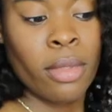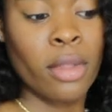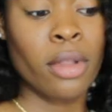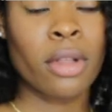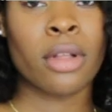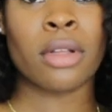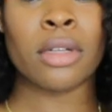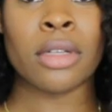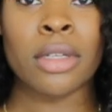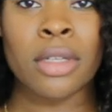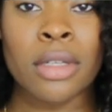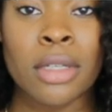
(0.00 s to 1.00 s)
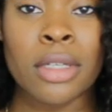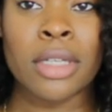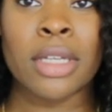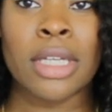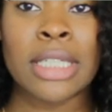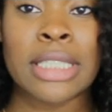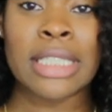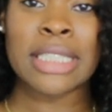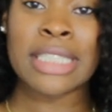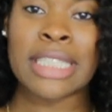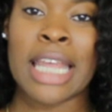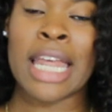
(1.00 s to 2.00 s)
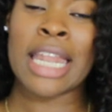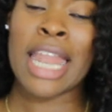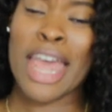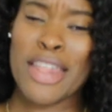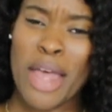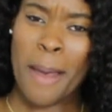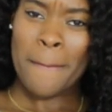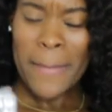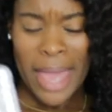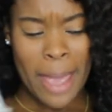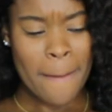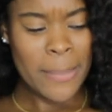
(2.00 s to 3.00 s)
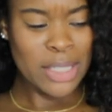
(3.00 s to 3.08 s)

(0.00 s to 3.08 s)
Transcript: on their shoulders, but I personally would wear this off shoulders.